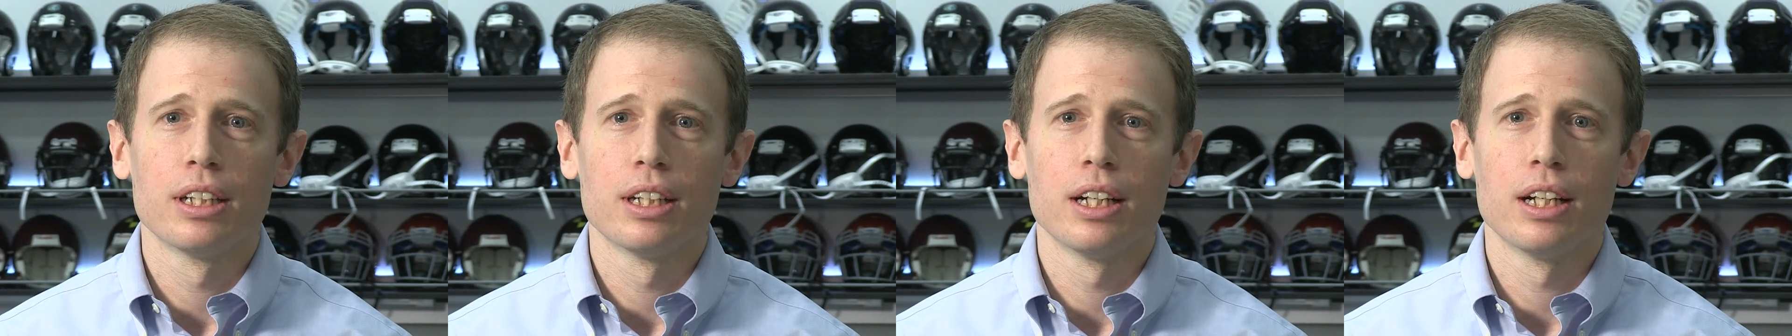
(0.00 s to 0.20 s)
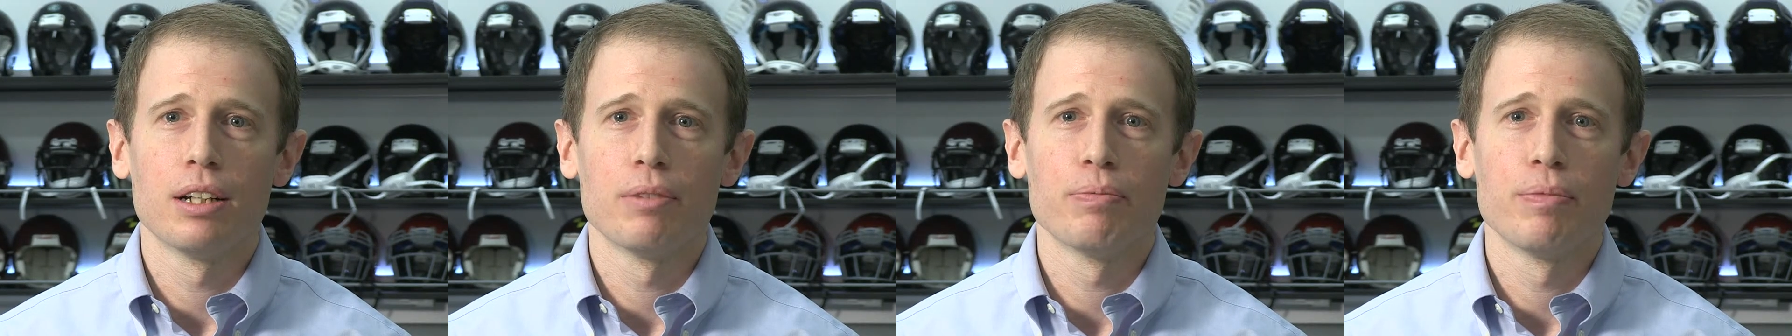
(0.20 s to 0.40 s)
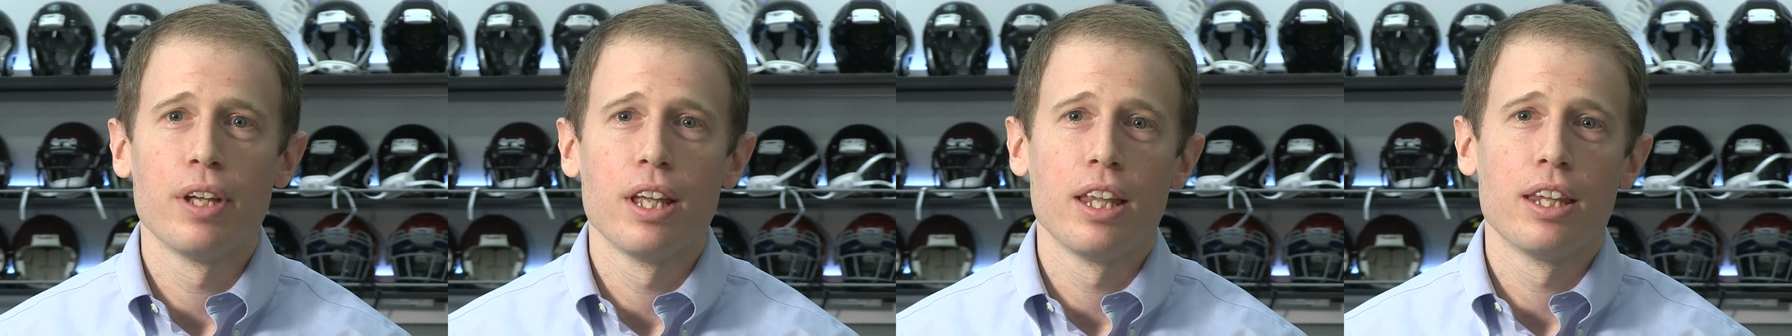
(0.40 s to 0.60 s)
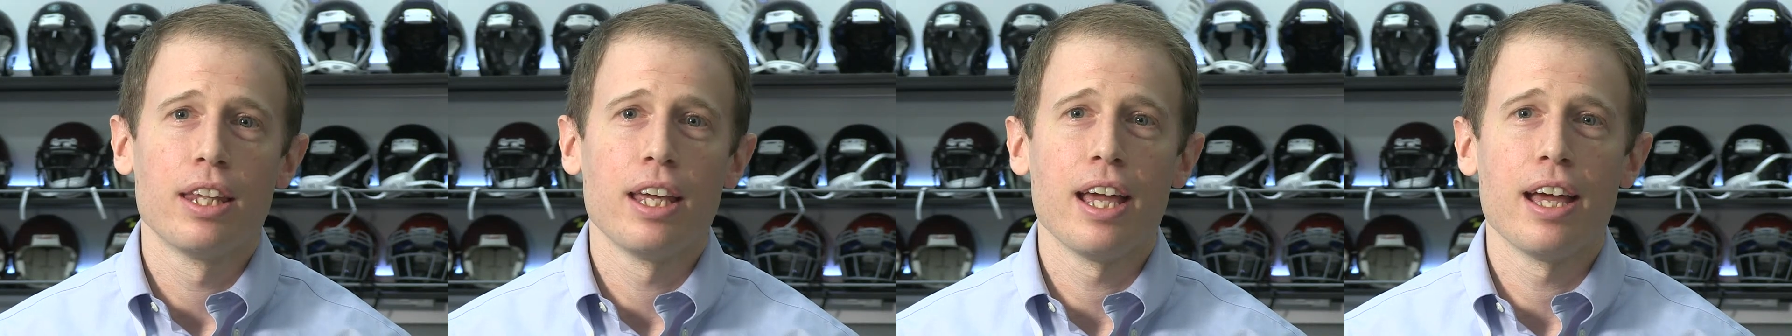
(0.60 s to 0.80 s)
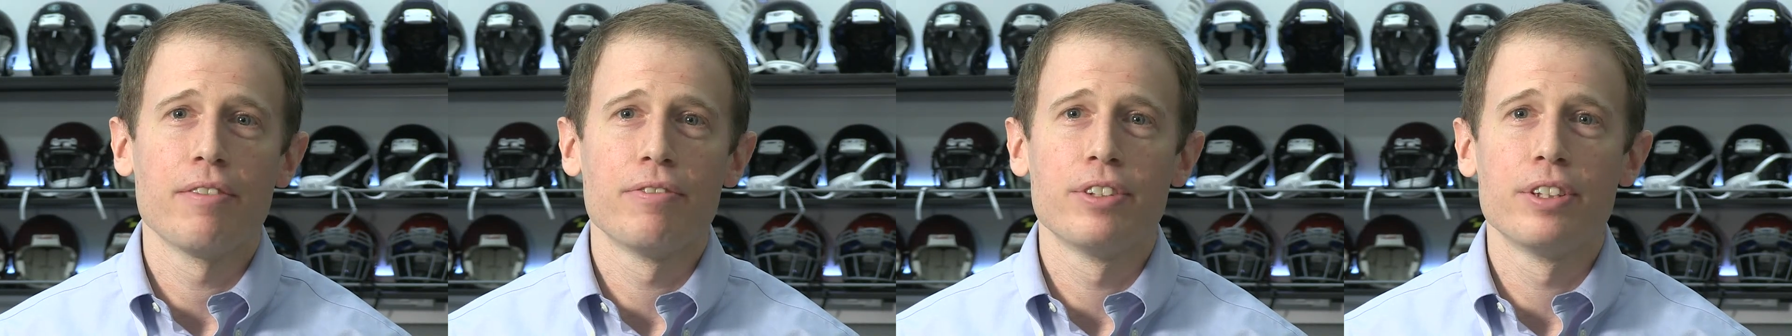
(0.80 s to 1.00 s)
Um, they
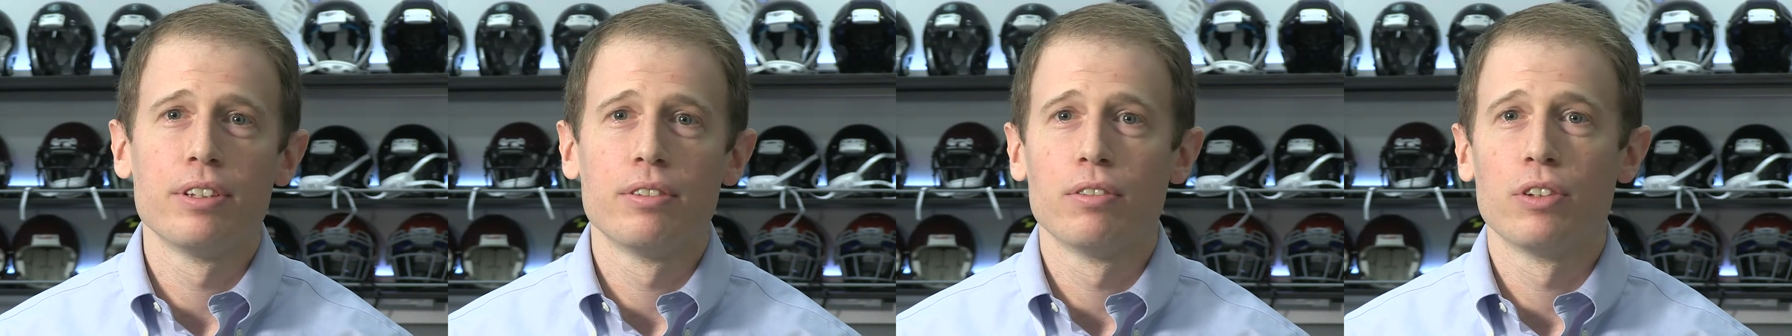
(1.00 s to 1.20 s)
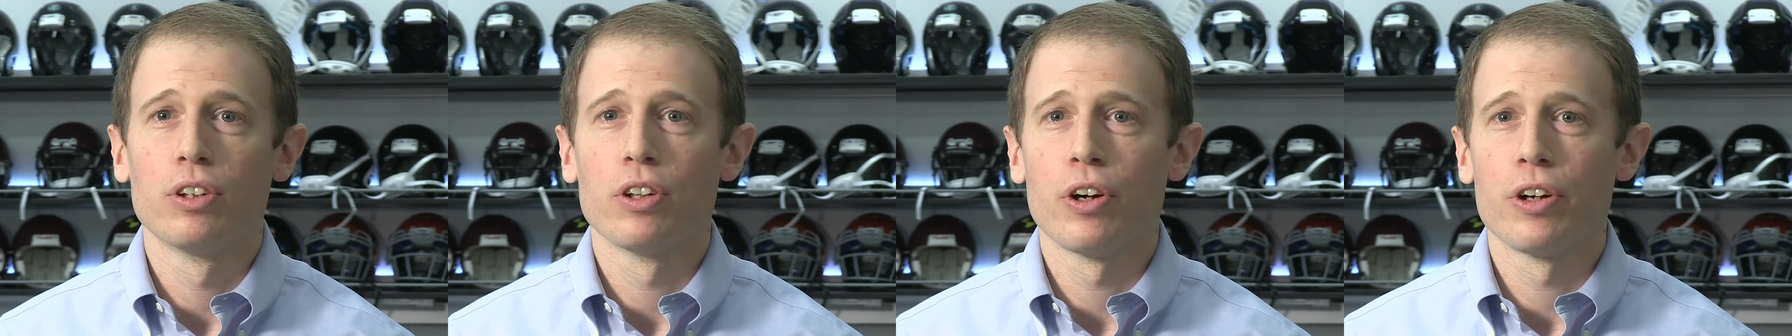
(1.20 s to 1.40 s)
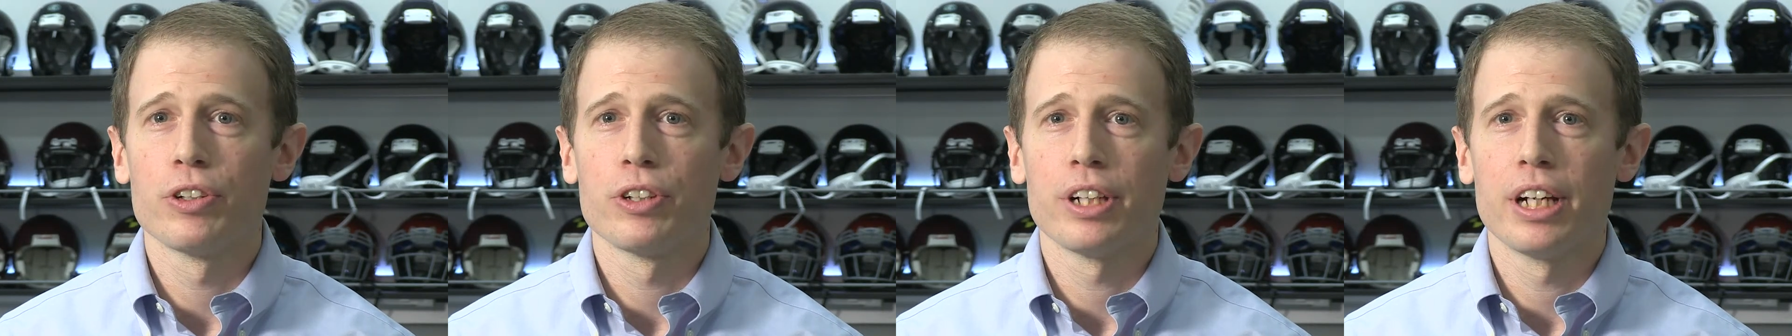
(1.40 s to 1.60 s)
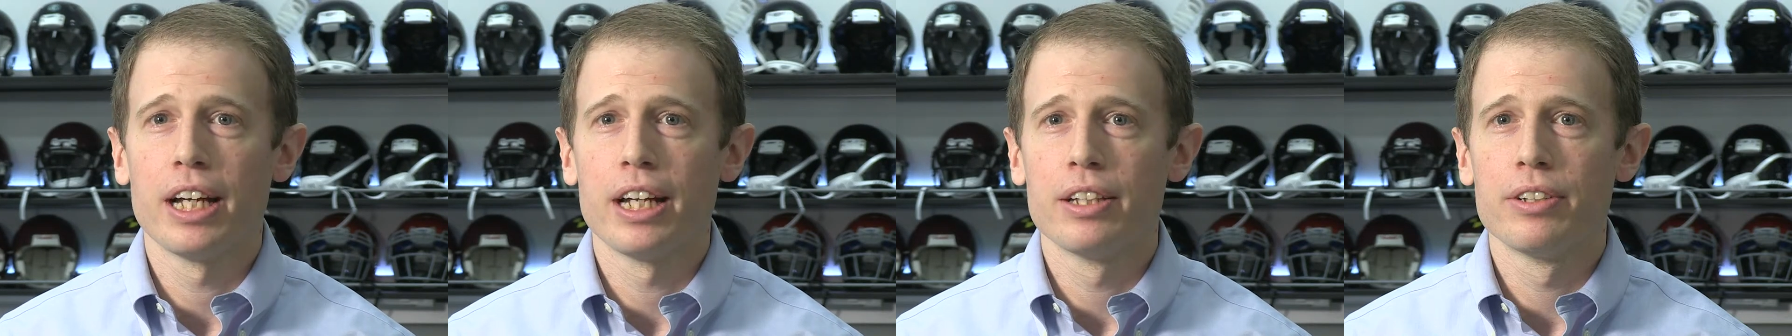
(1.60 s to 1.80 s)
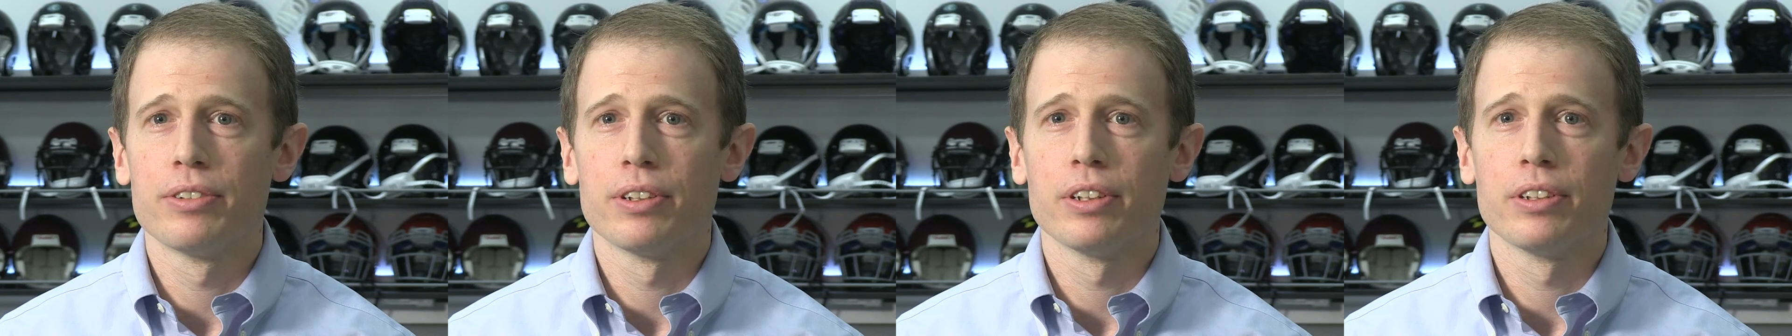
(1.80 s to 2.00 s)
have larger
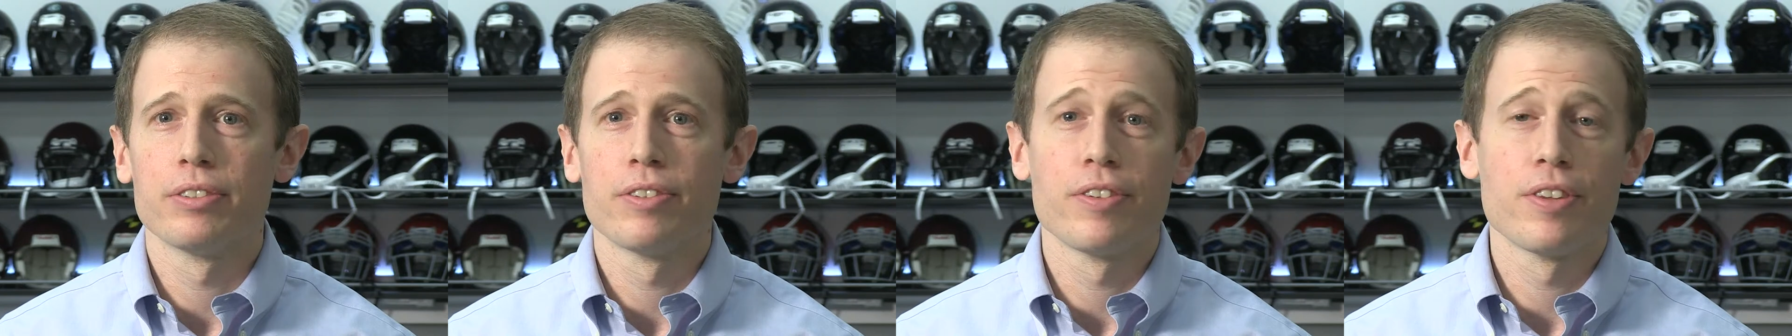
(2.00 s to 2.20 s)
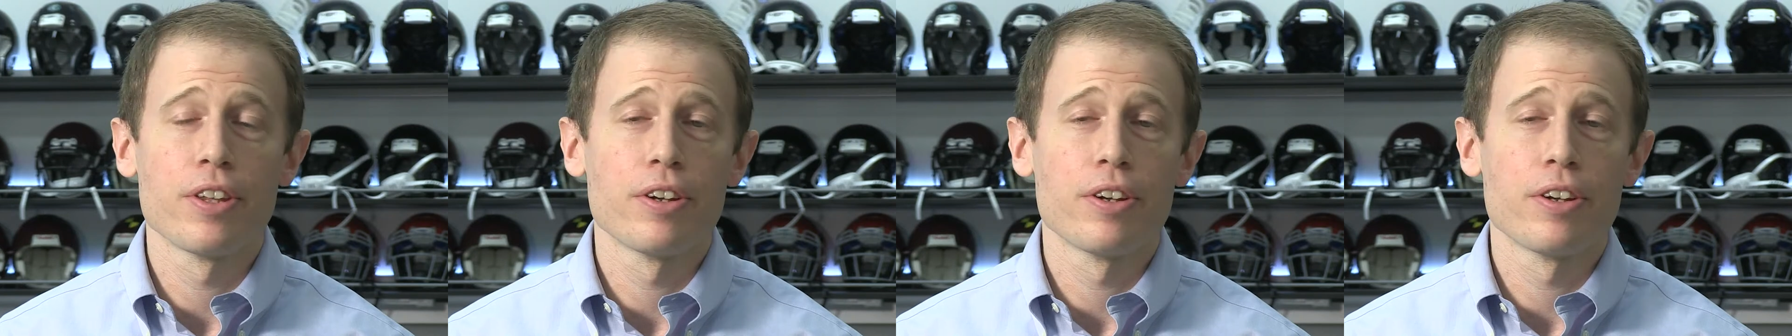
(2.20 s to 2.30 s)
heads relative